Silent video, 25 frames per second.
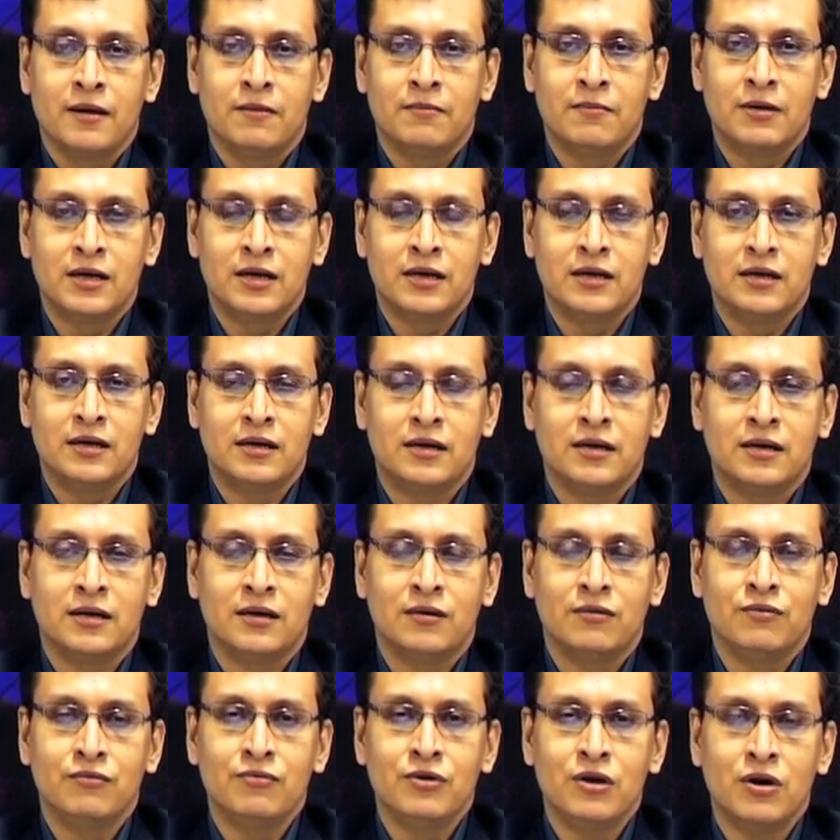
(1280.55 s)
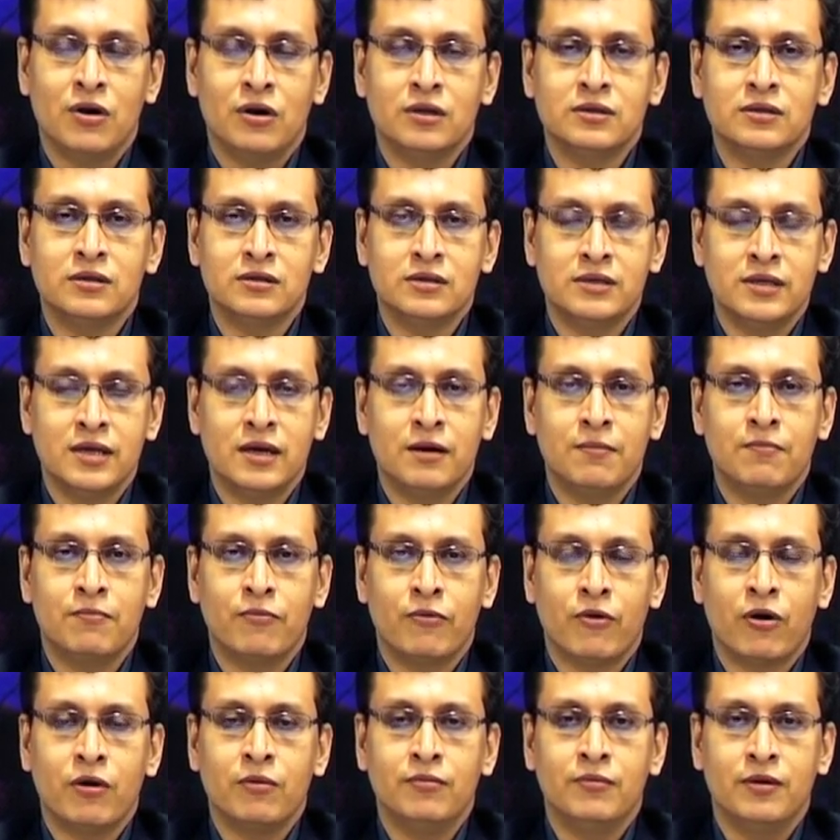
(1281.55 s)
but uh, we also see a
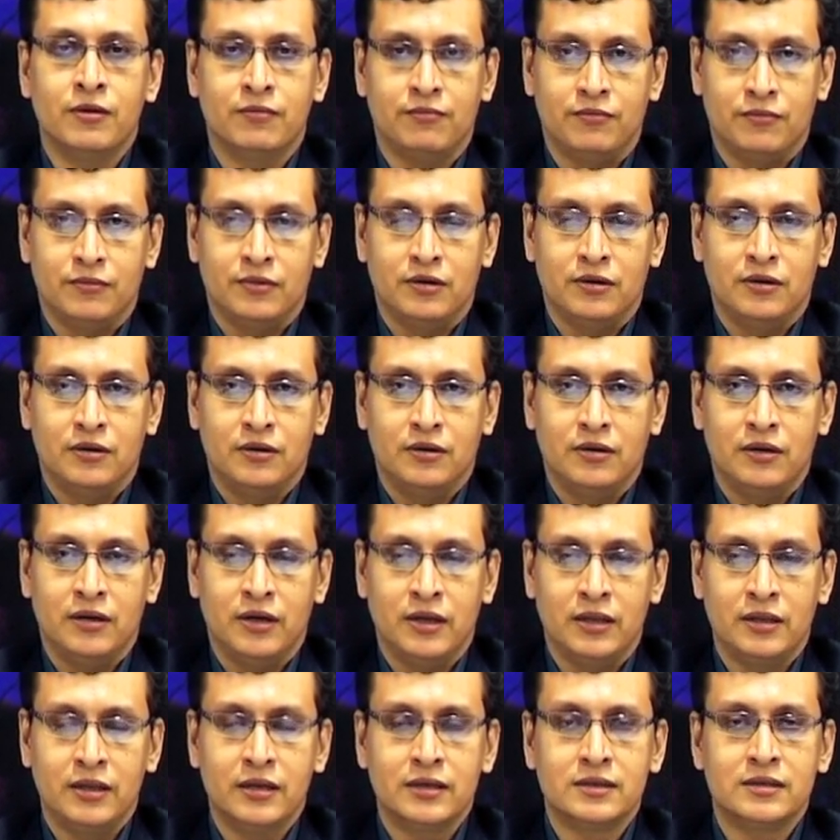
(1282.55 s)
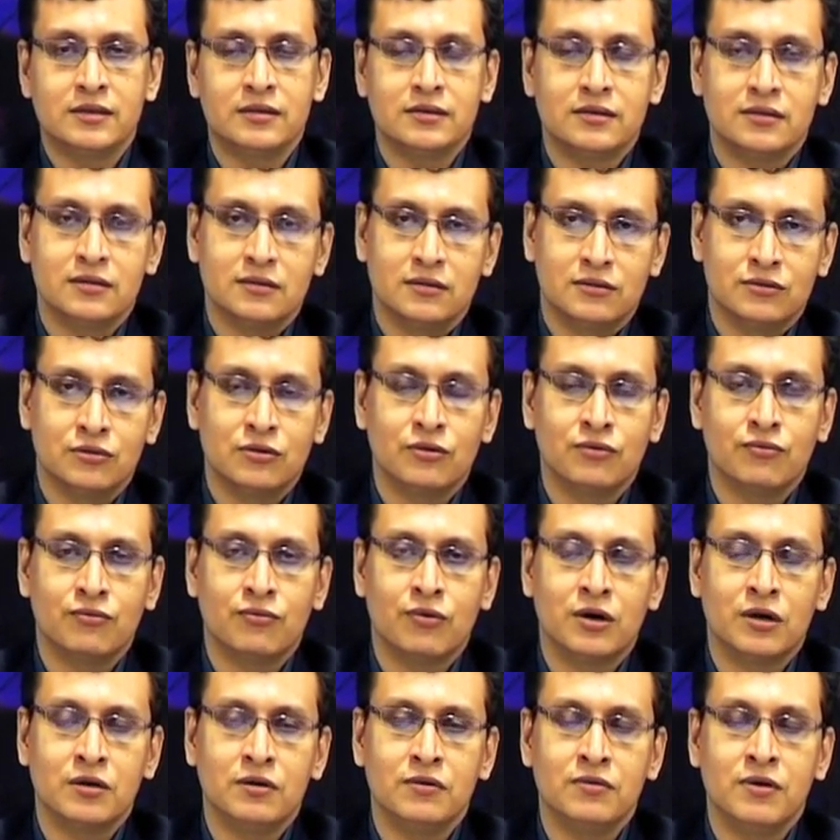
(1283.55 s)
problem in this so
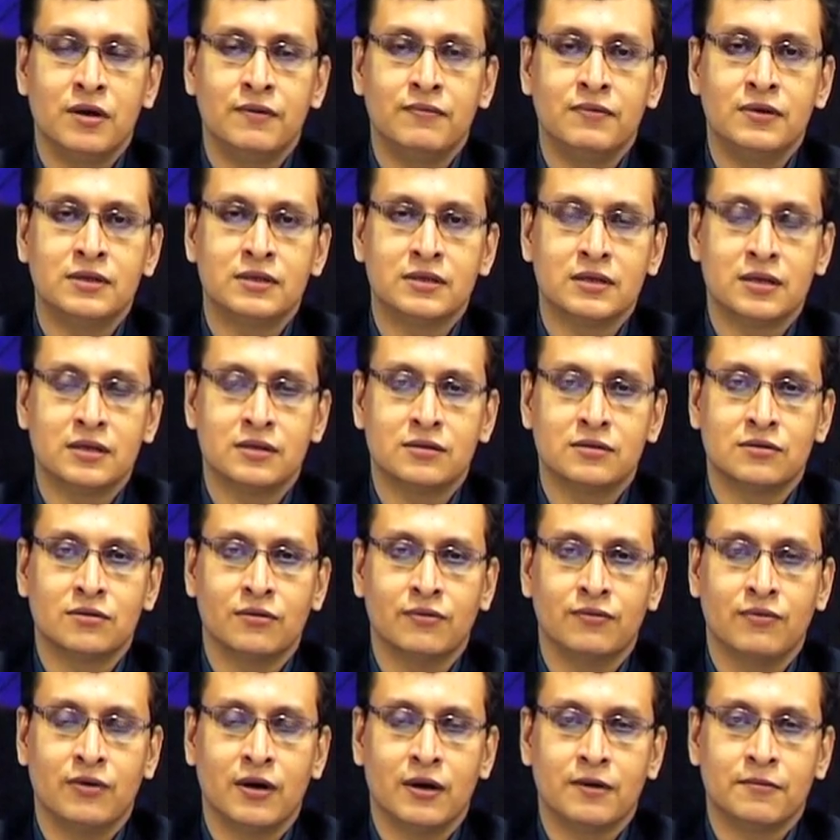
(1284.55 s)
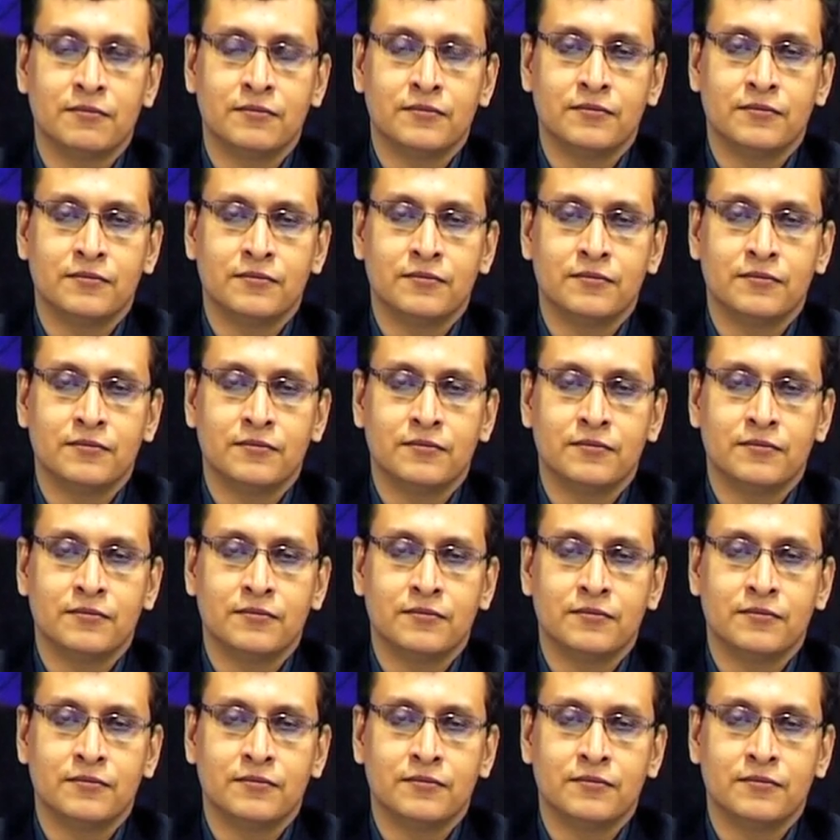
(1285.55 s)
what we have discussed so far.